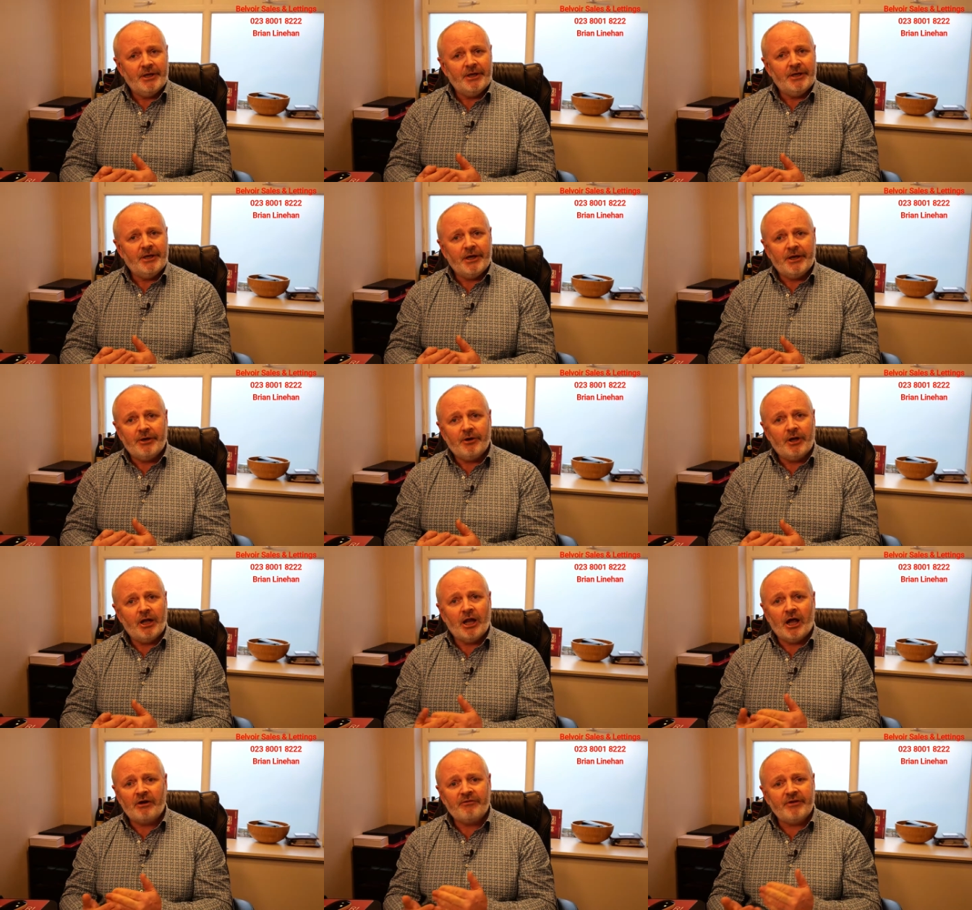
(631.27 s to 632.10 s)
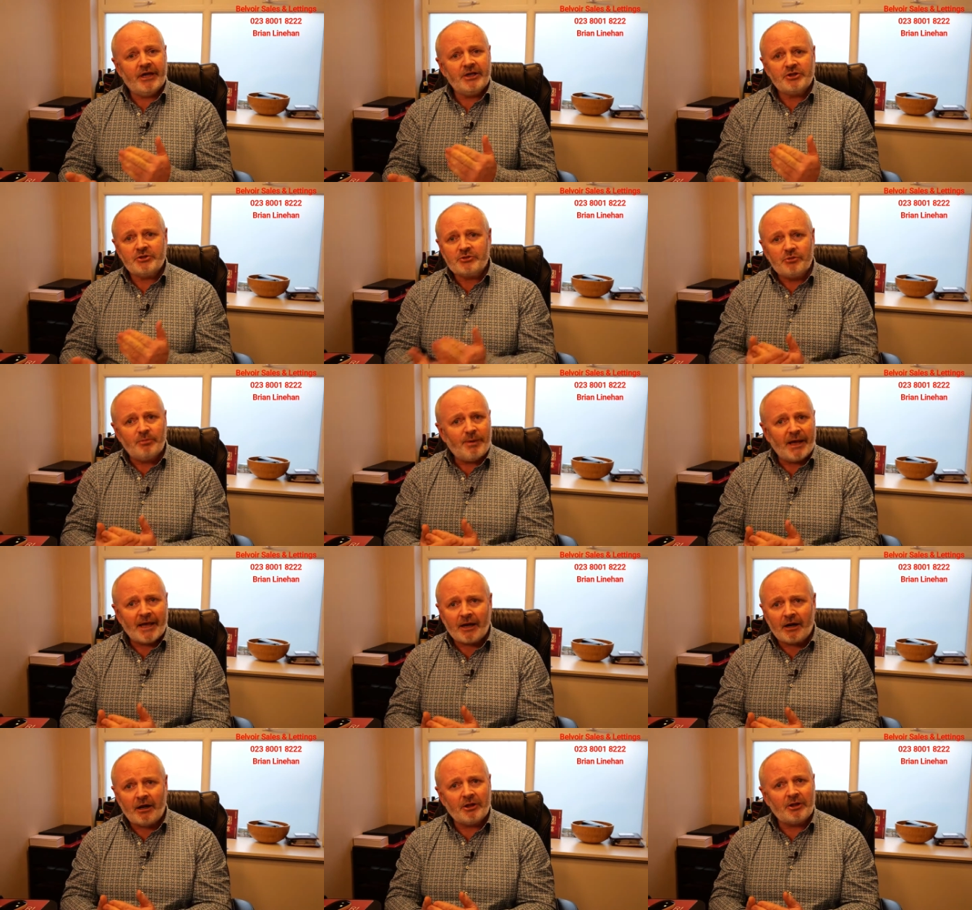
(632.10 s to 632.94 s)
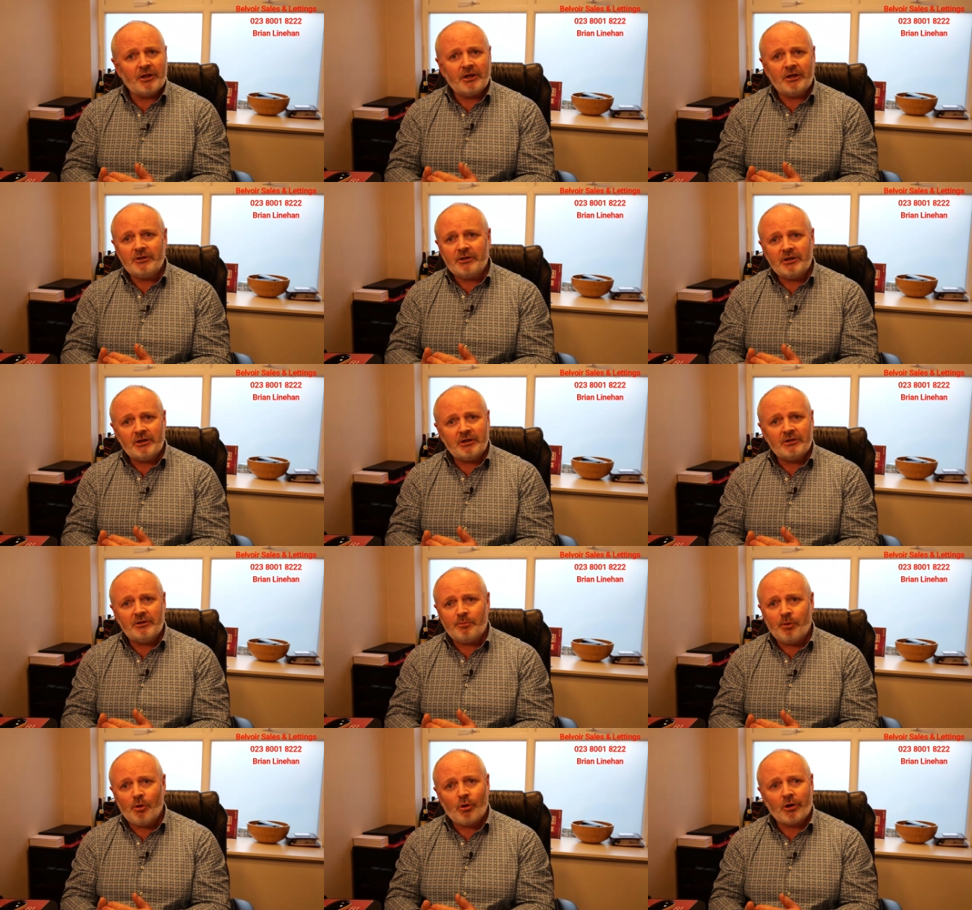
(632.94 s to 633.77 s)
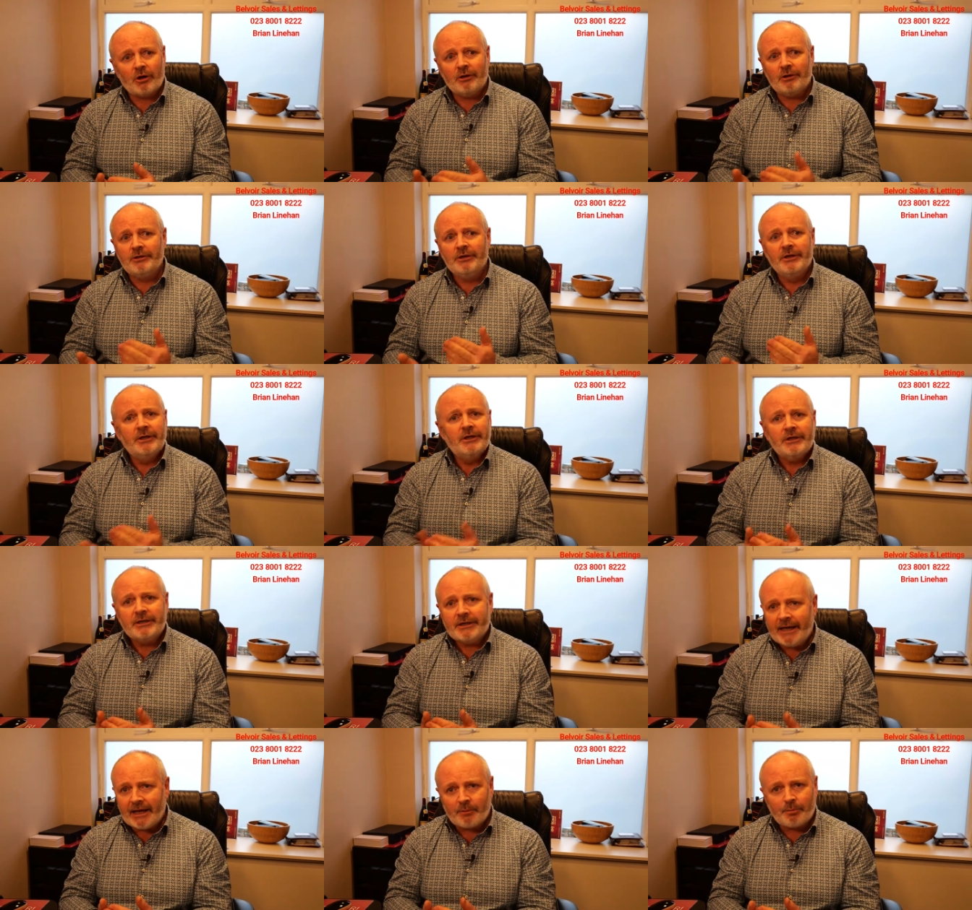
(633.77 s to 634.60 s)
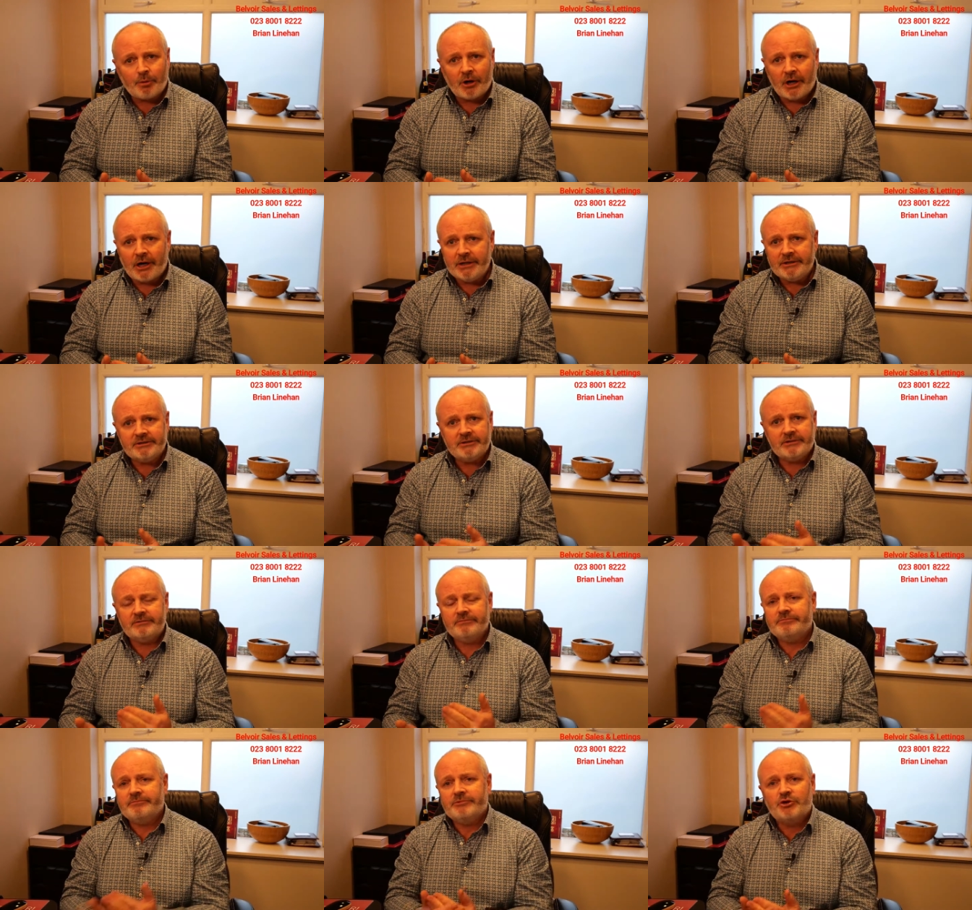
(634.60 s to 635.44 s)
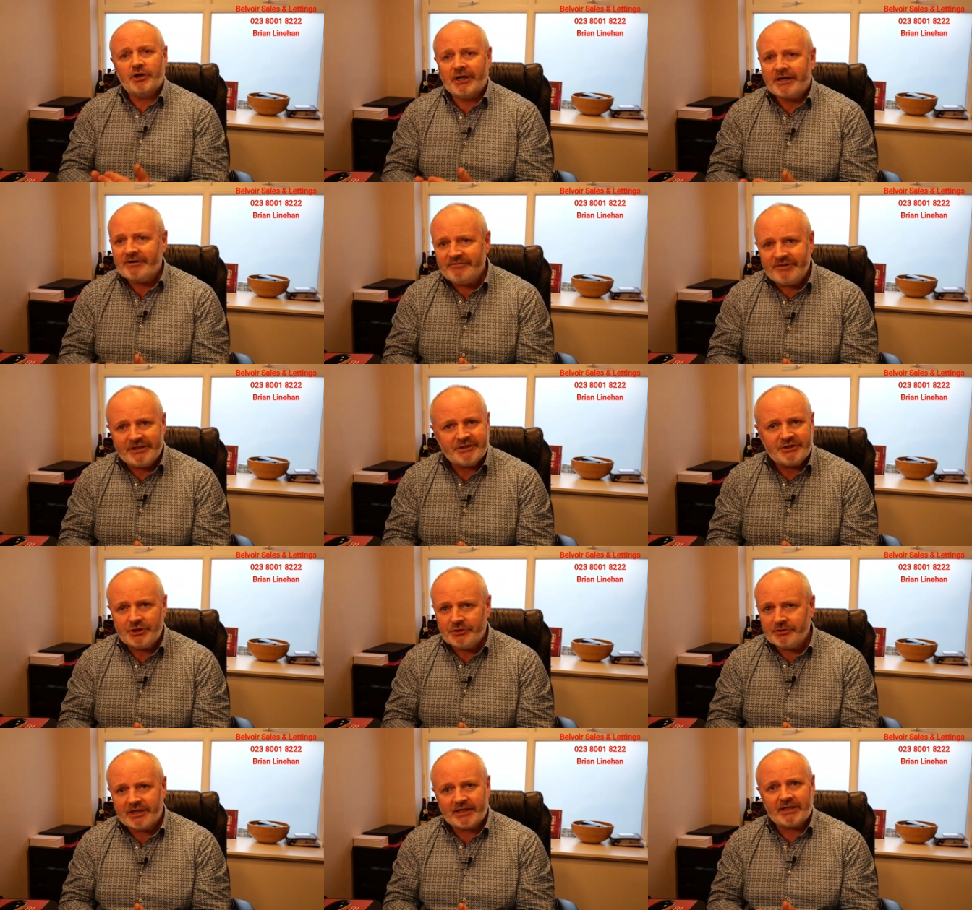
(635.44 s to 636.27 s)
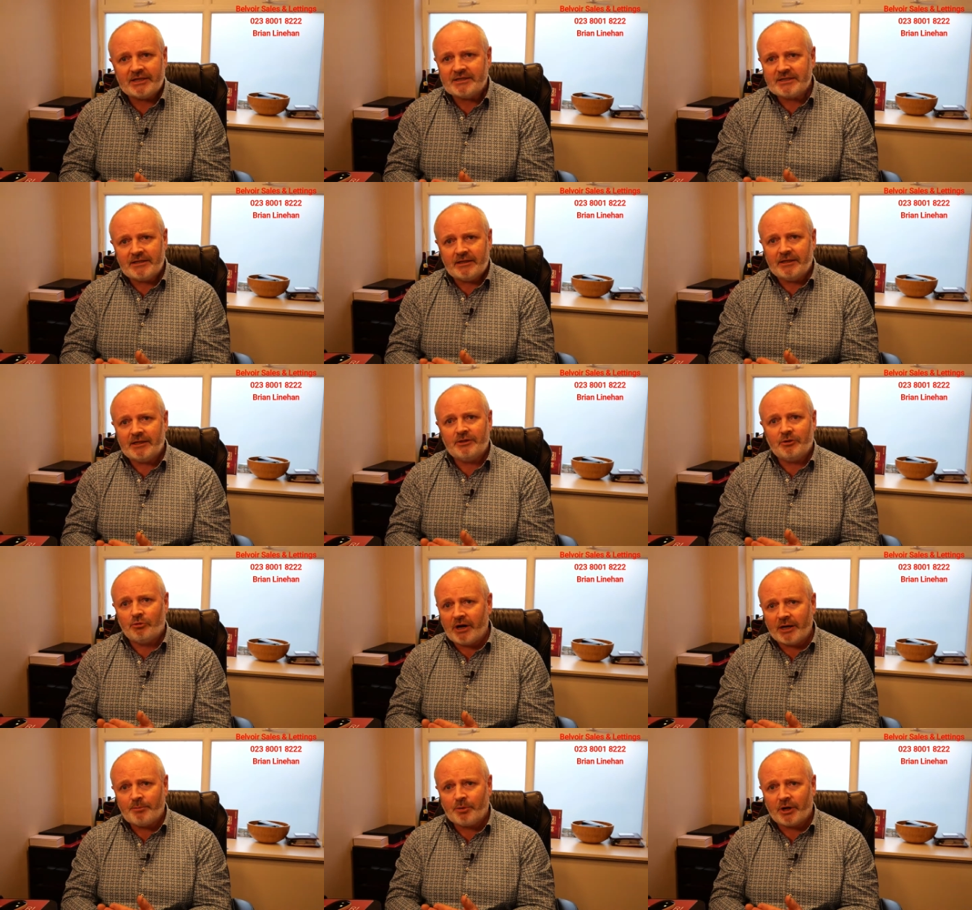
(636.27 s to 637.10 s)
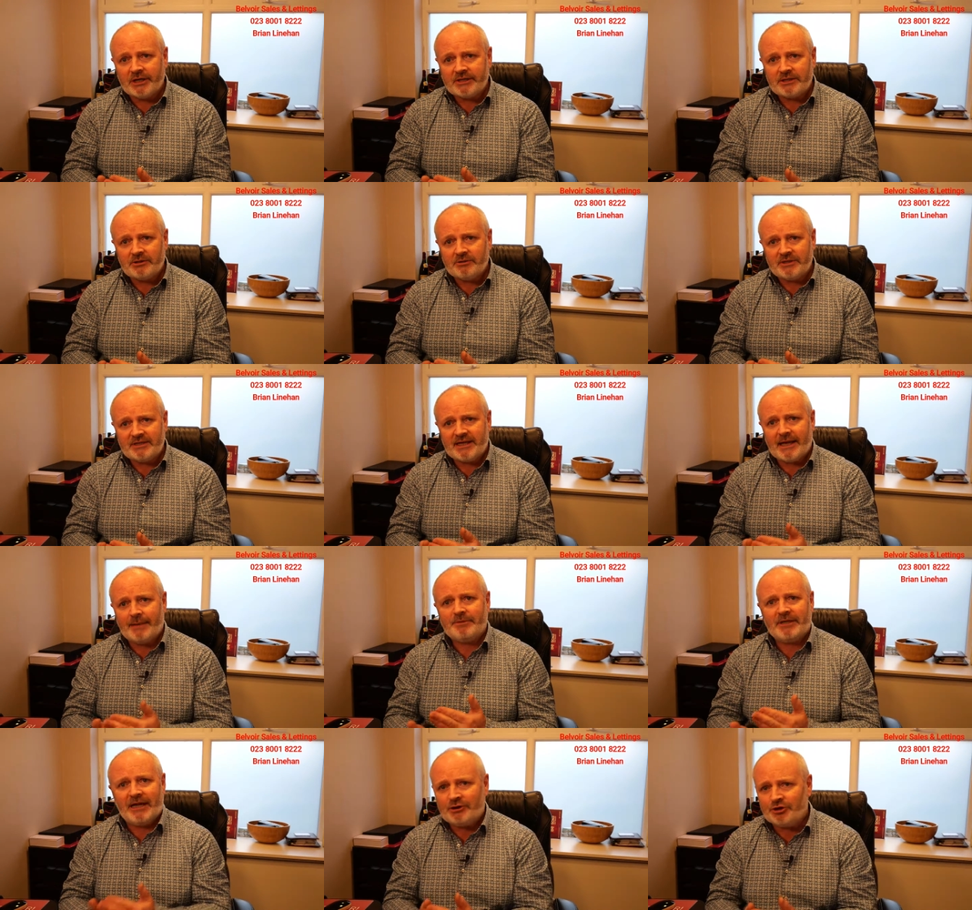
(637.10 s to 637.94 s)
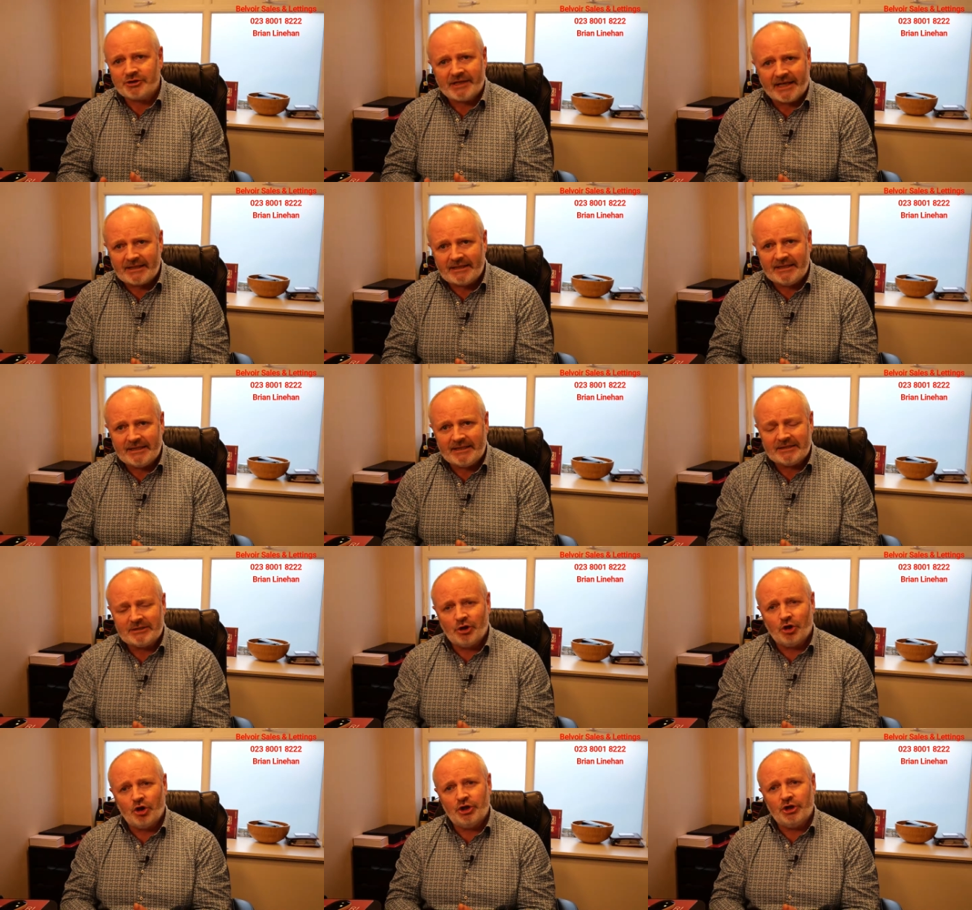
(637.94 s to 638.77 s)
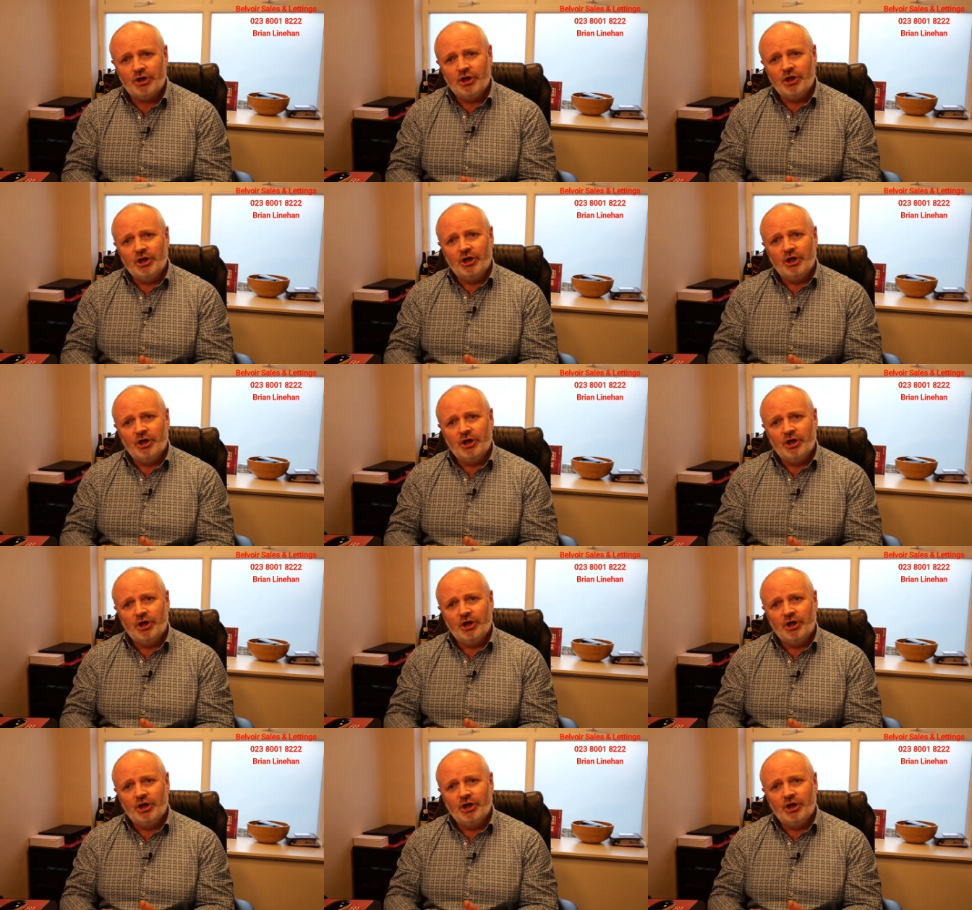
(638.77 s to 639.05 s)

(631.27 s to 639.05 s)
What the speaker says: You know, a lot of agents will bang it on the portal, get a price, try and convince you that it's the right price to accept, and just get the deal done.